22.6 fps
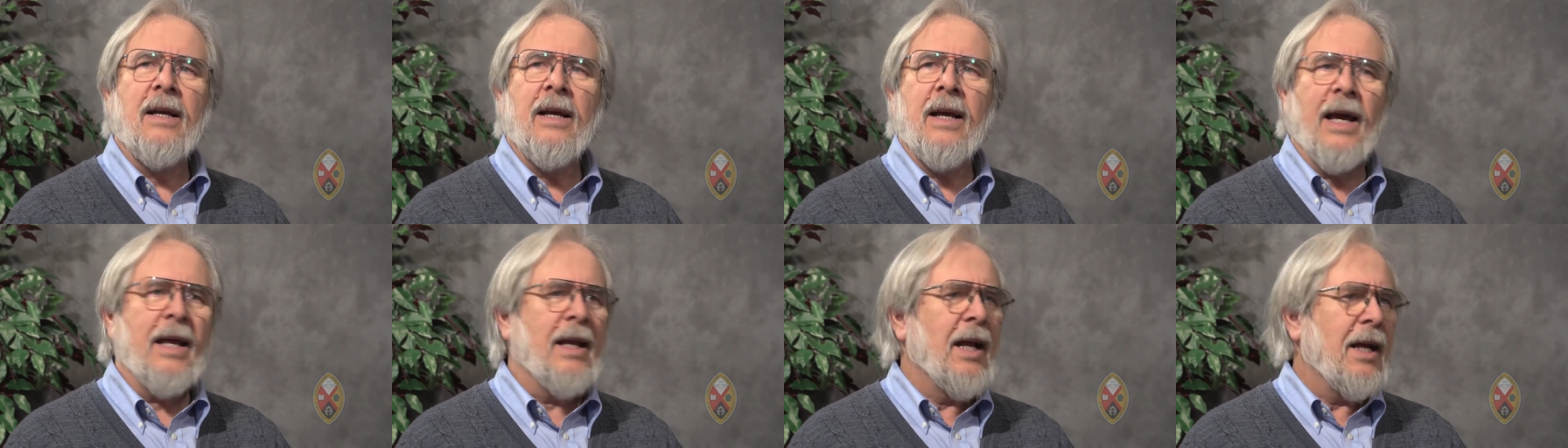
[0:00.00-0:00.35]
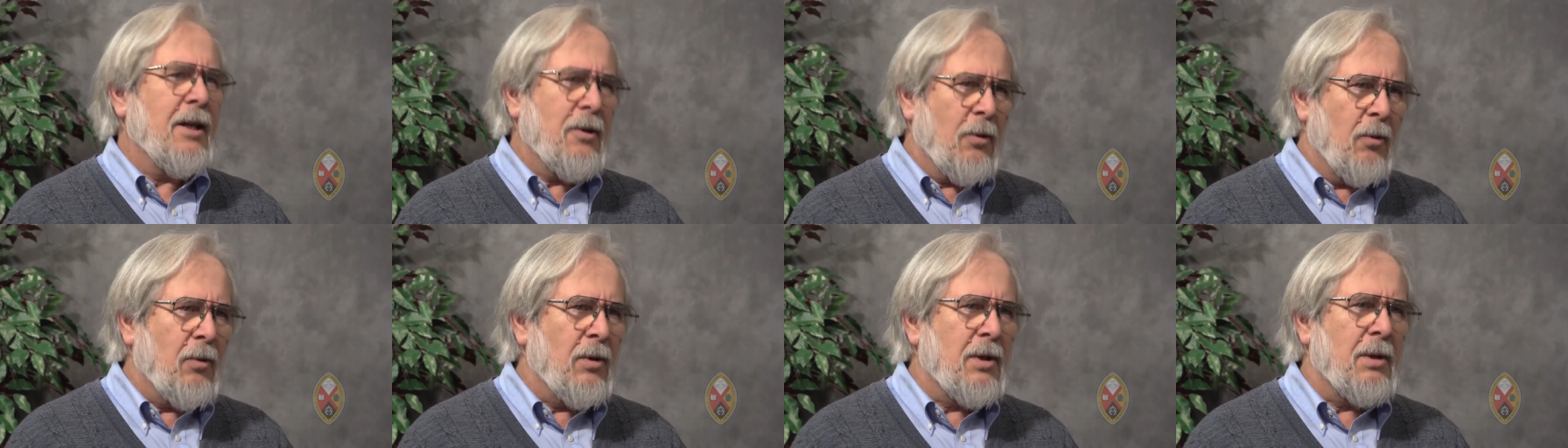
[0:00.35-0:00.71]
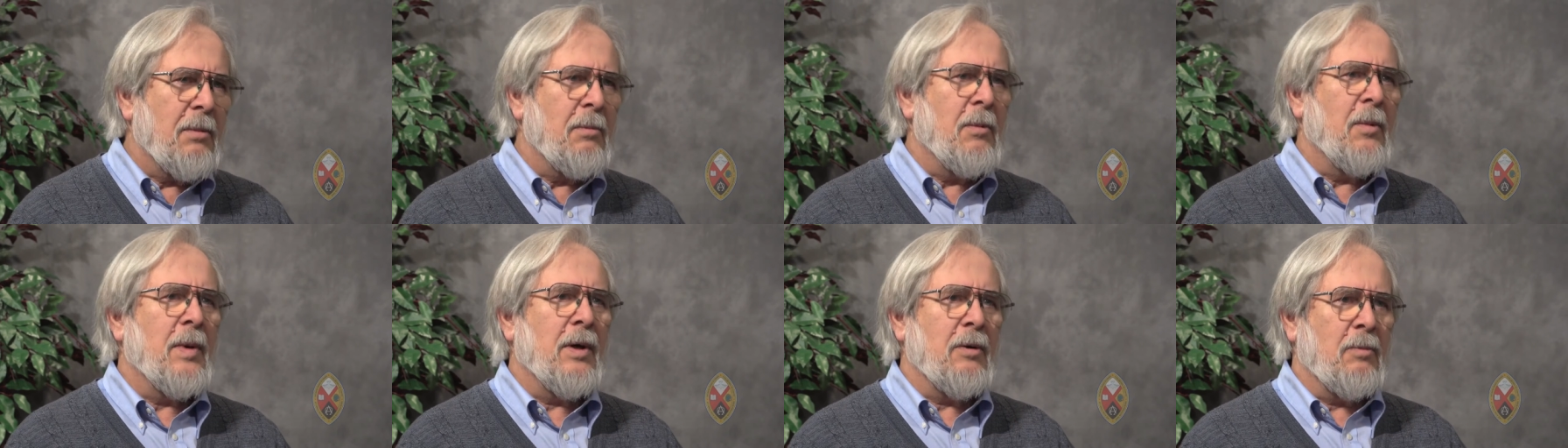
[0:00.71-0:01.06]
And I told
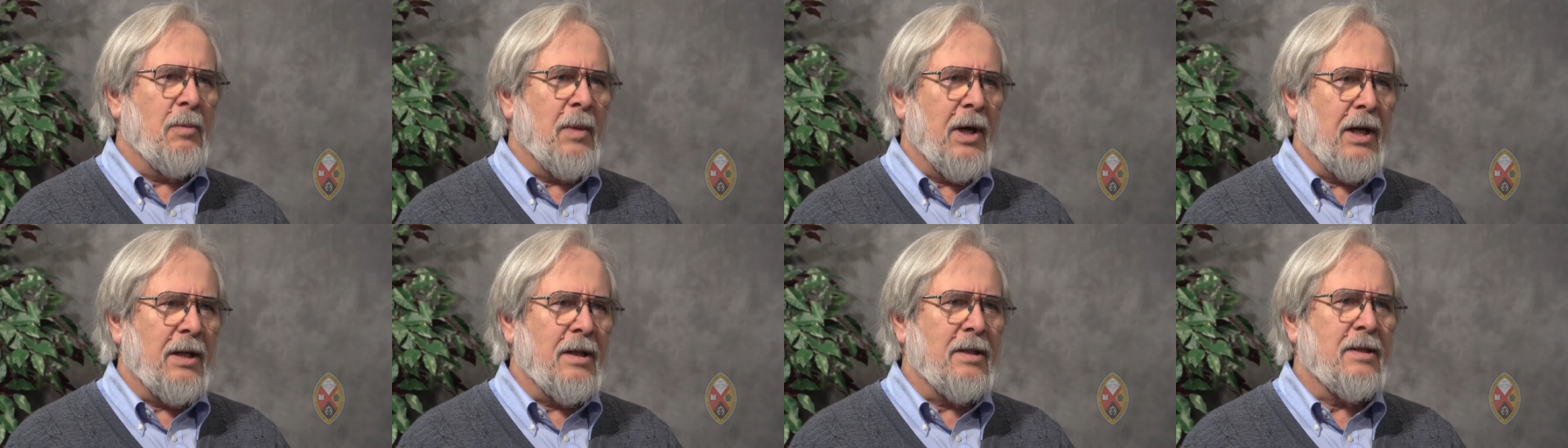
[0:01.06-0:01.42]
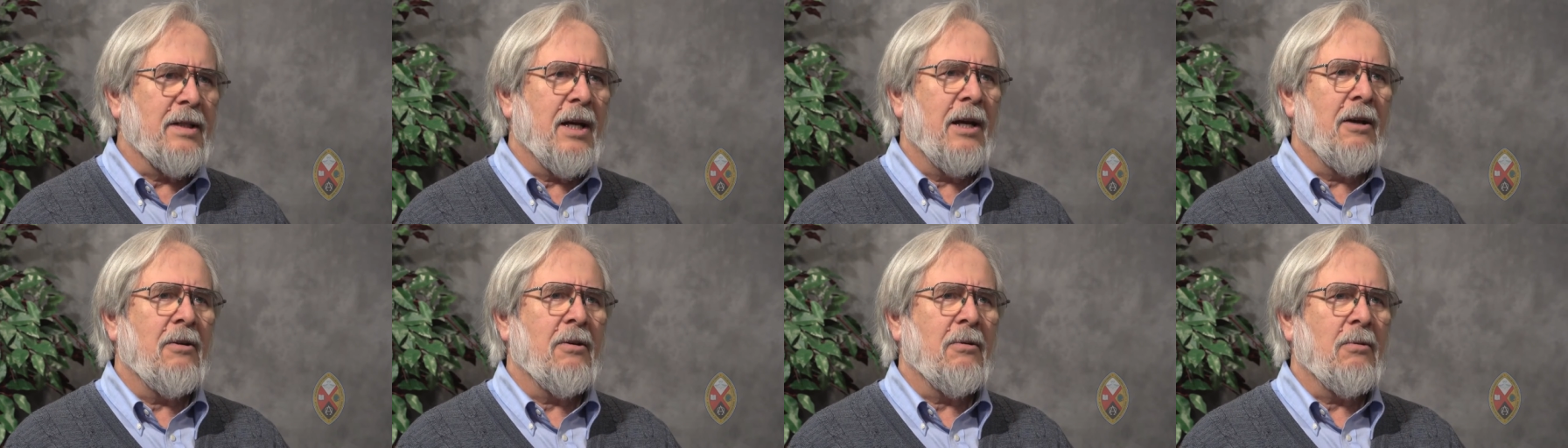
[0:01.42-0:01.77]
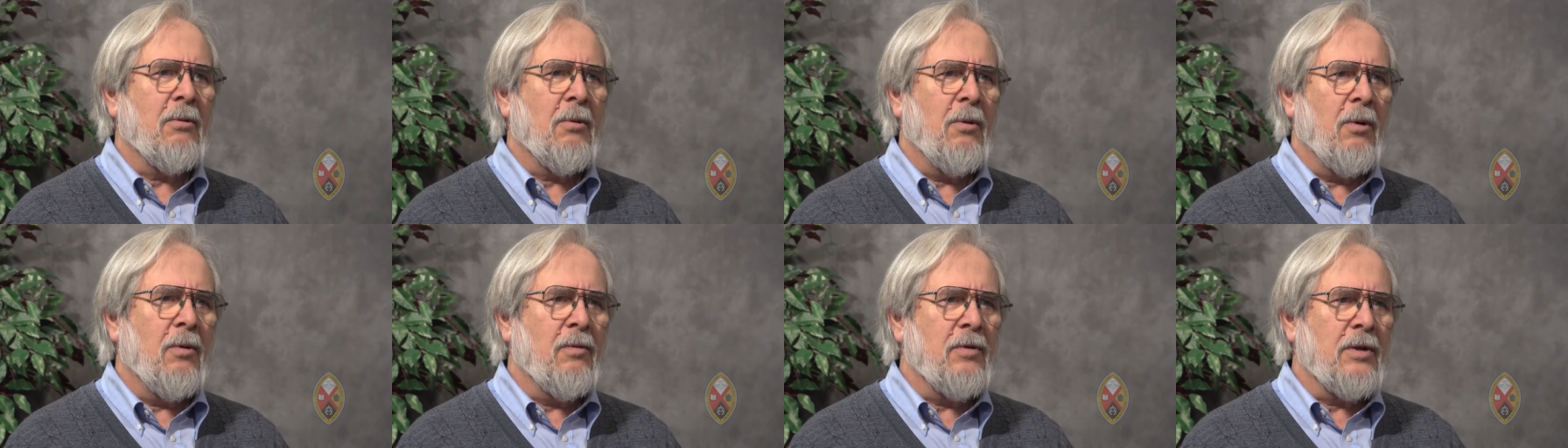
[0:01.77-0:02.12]
him about my desire to
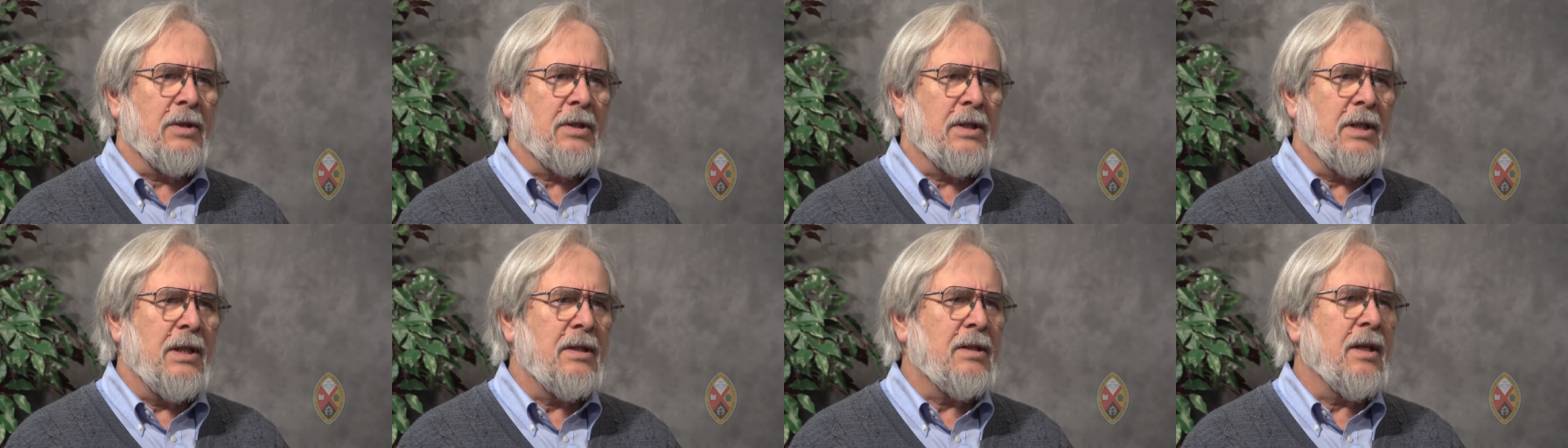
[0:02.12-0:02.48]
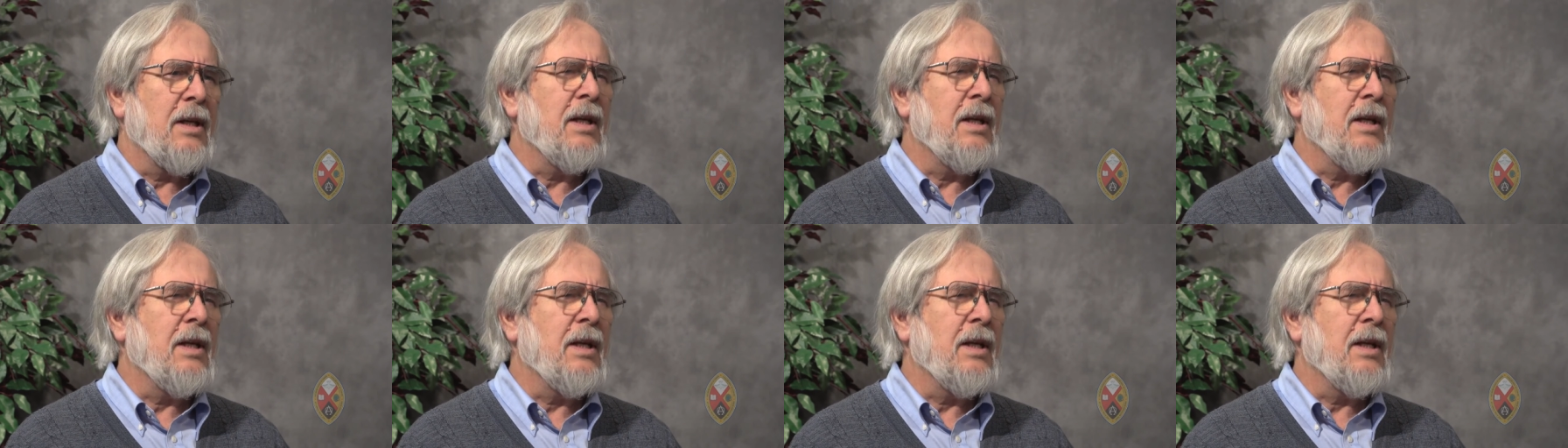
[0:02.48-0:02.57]
go overseas.